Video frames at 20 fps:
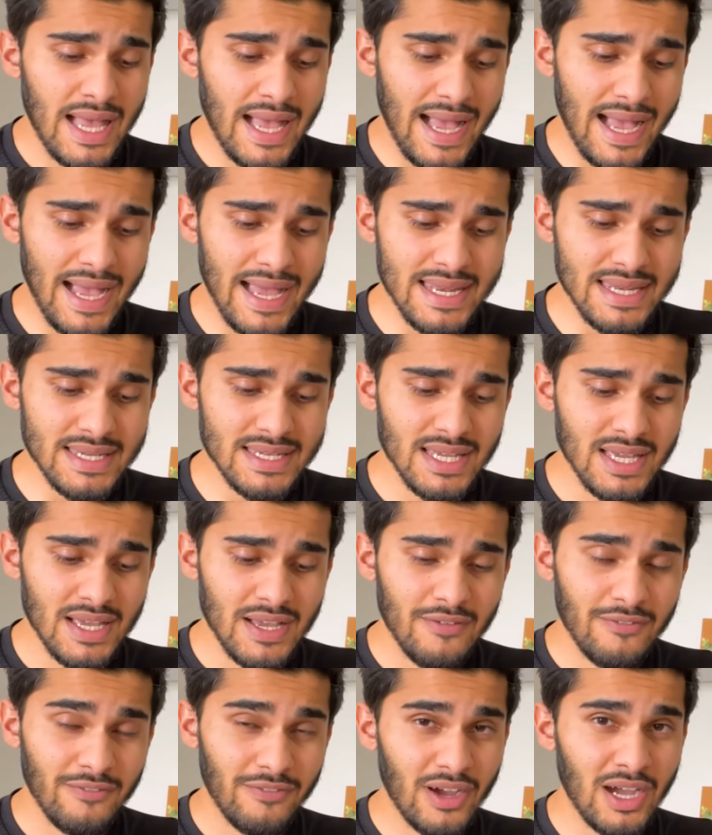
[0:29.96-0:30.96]
And
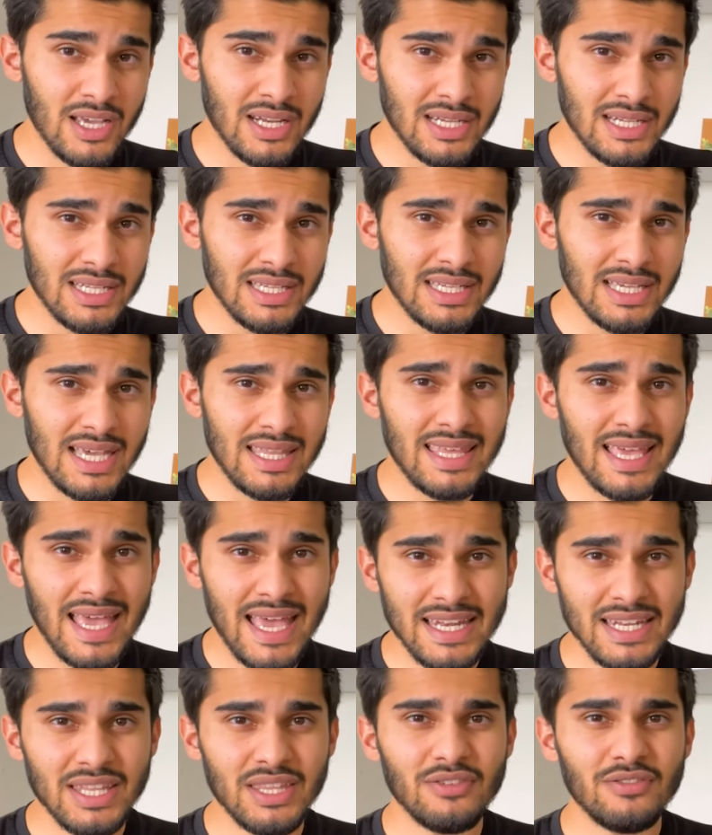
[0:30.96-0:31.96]
finally, at the
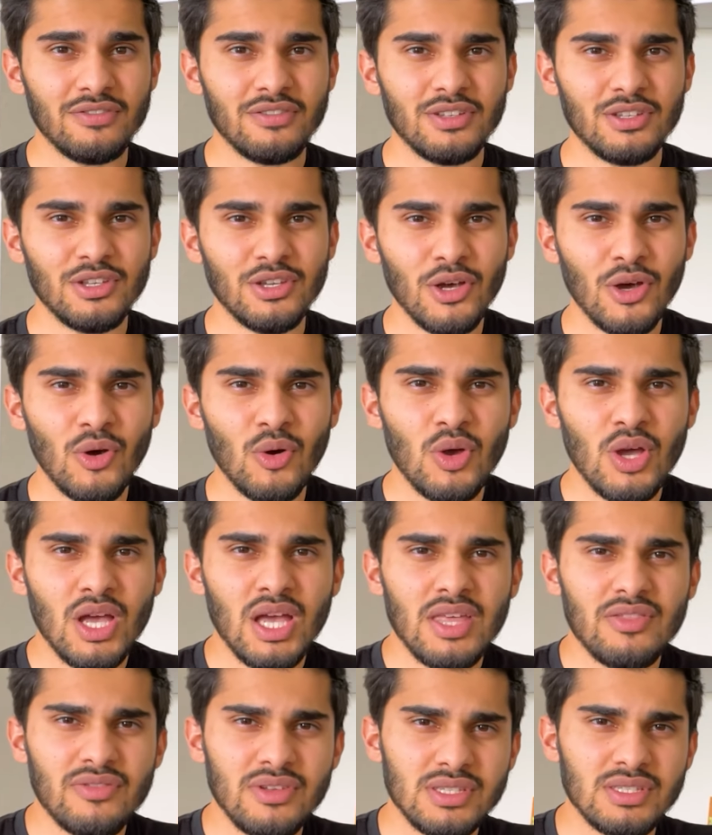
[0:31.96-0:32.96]
end of the video,
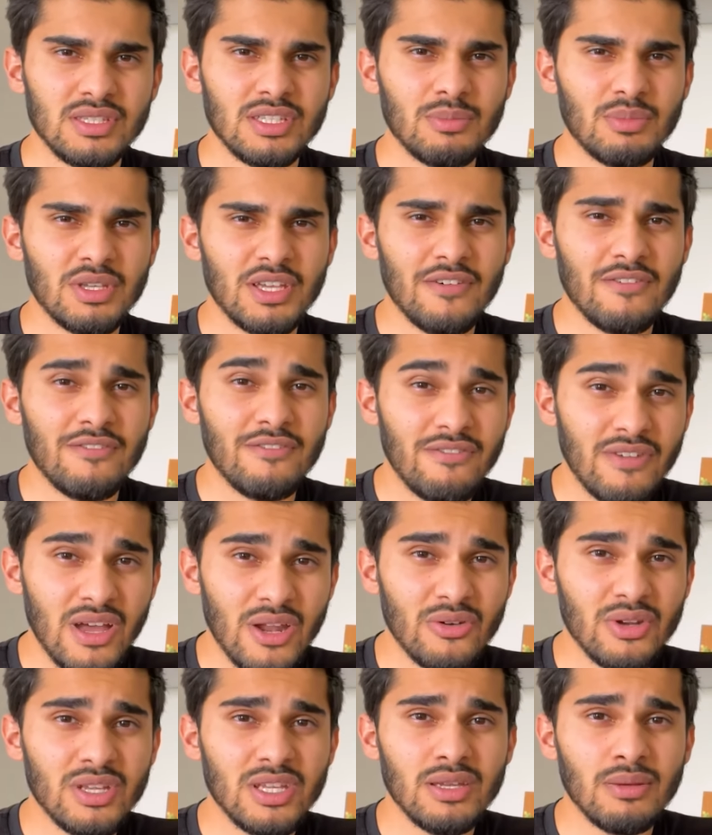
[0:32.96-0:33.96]
there's going to be a
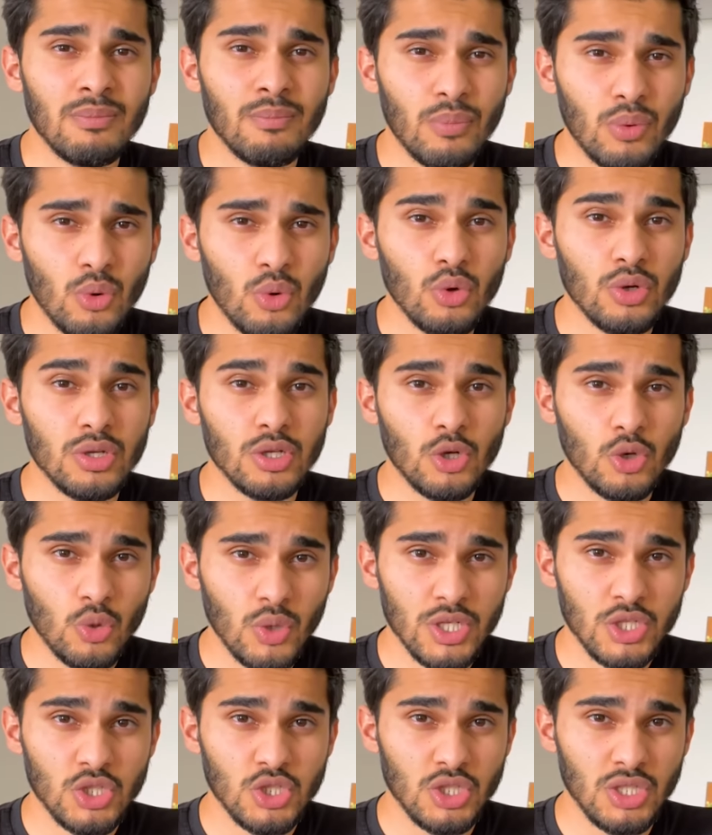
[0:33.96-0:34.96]
very important
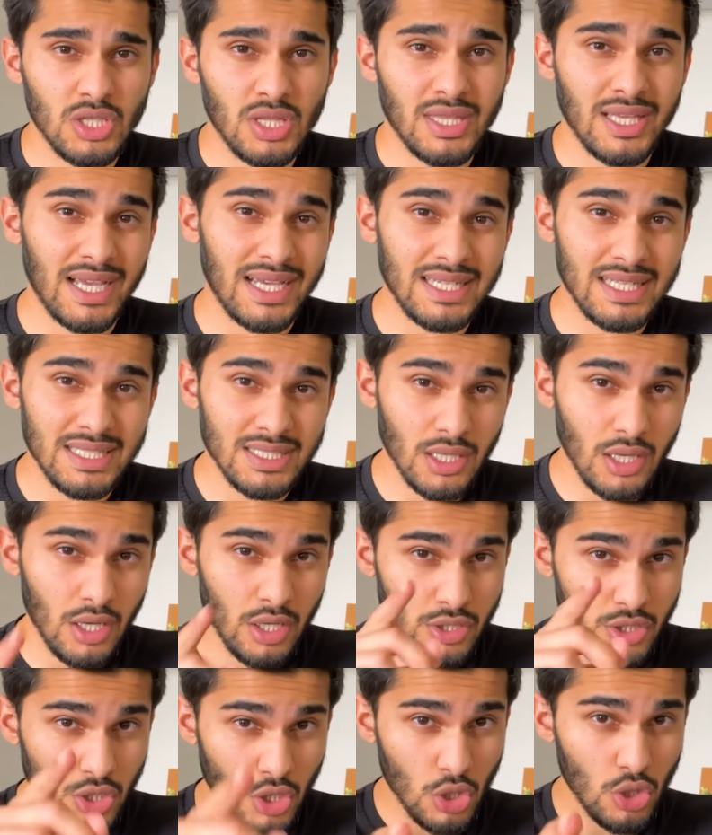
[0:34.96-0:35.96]
question that I need to
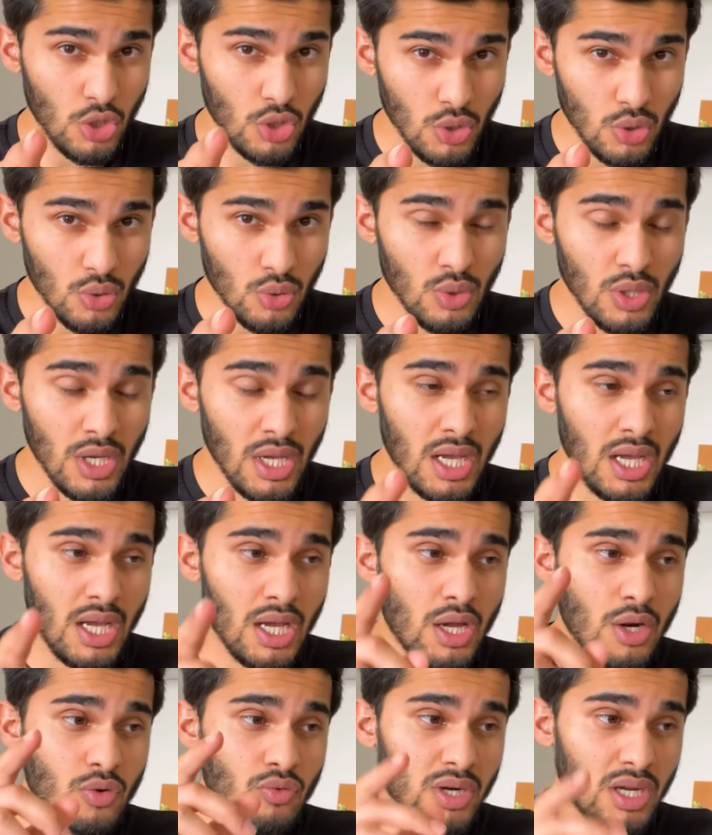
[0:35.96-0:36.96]
ask you
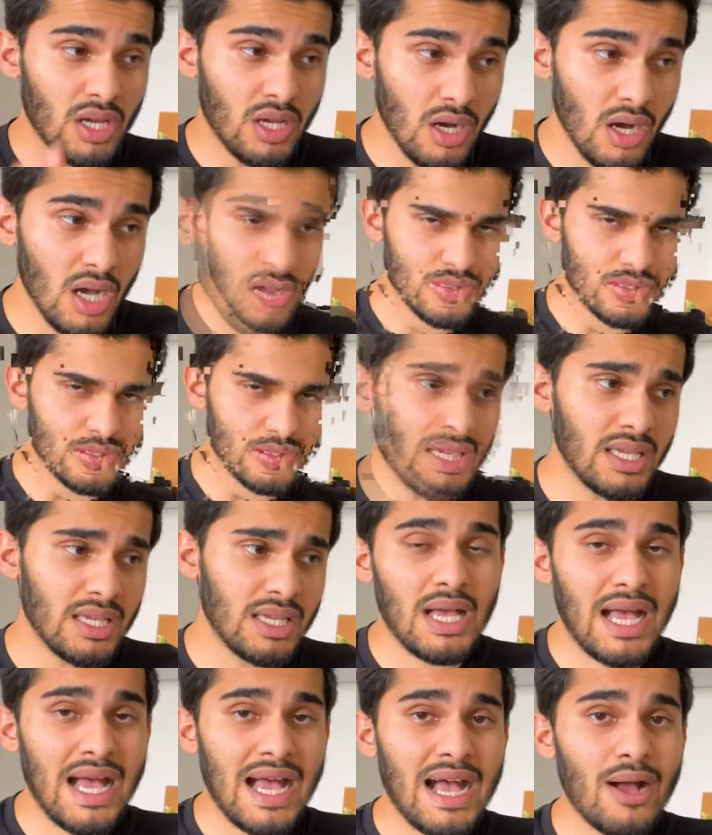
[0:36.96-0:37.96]

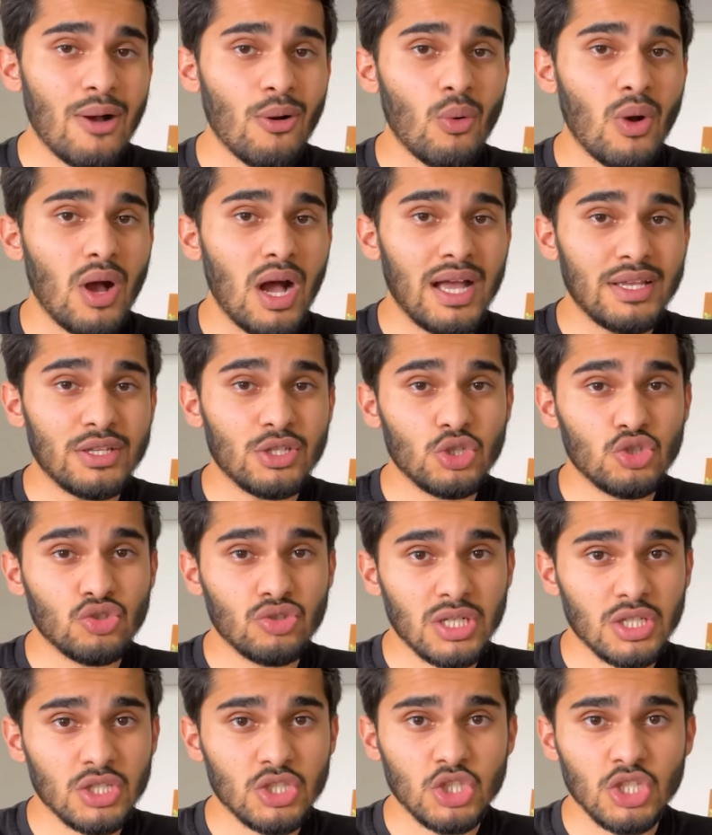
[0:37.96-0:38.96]
regarding how I
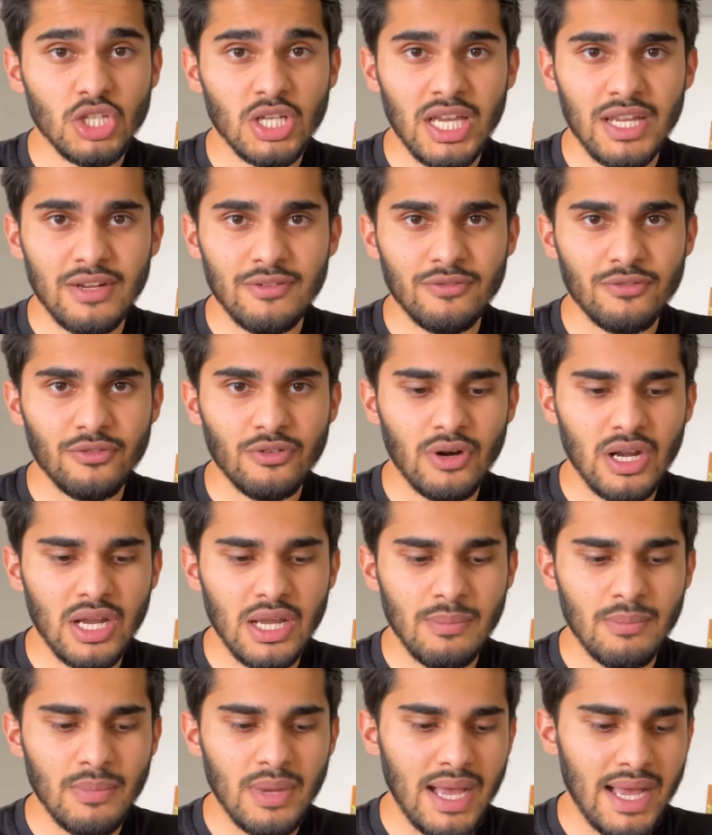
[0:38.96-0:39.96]
structure and
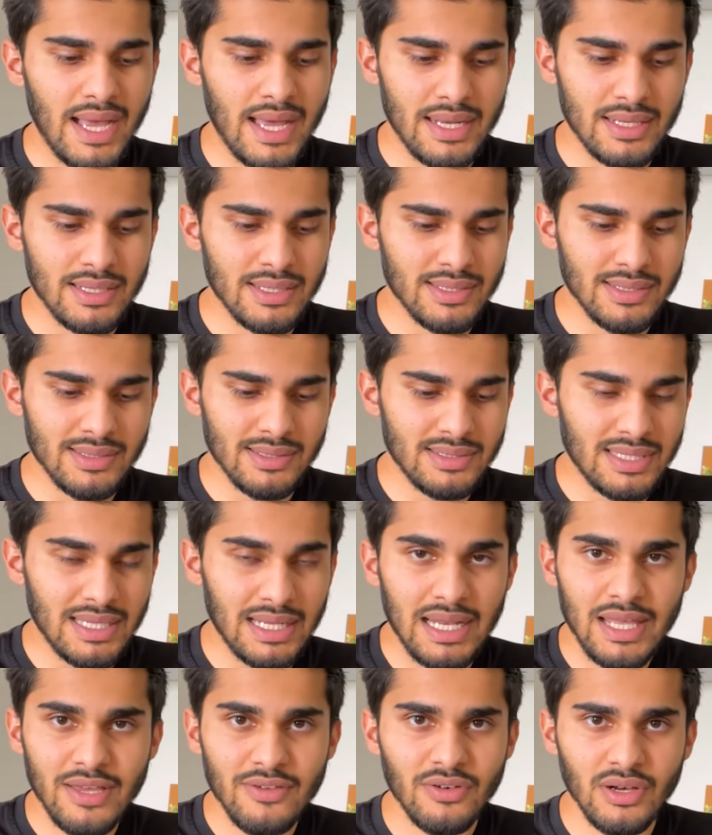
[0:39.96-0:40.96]
frame and
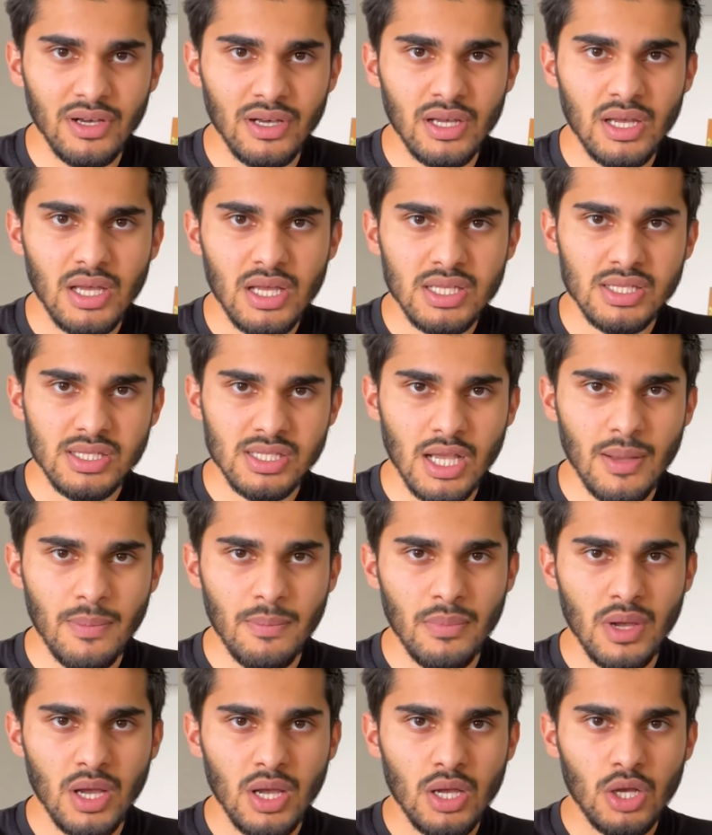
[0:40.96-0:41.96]
deliver
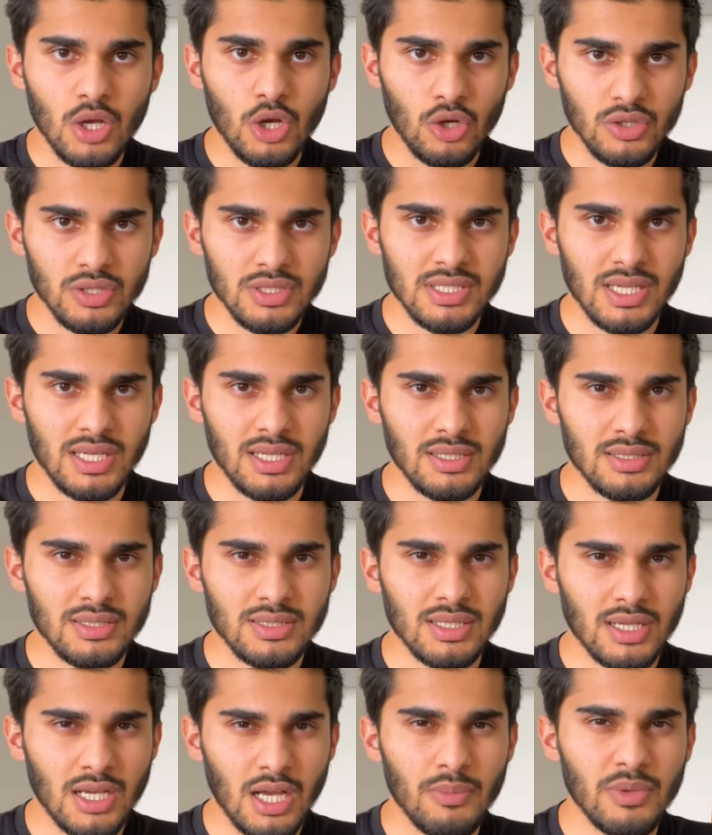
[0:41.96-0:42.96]
some content
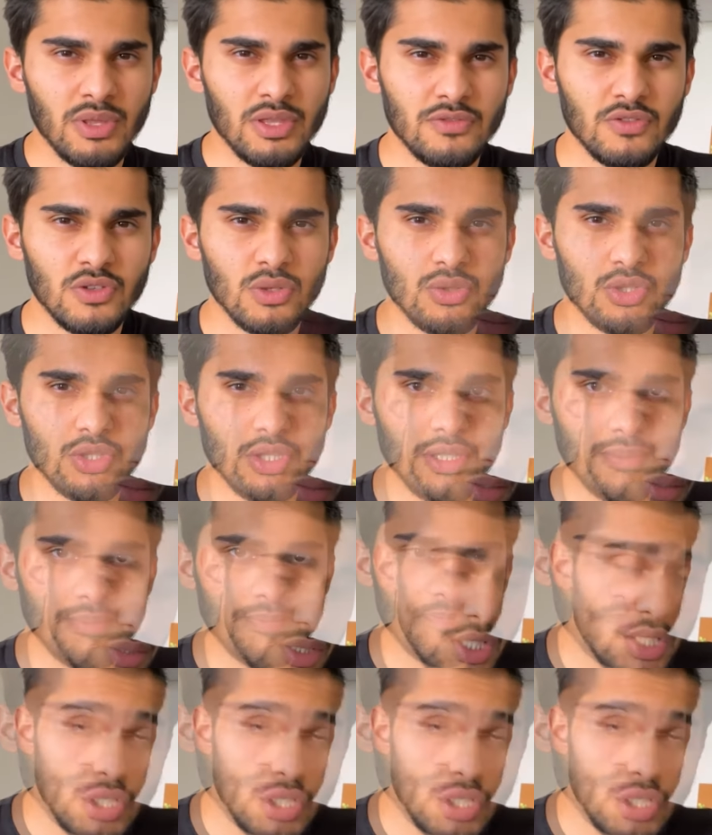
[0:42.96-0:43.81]
to come in the future.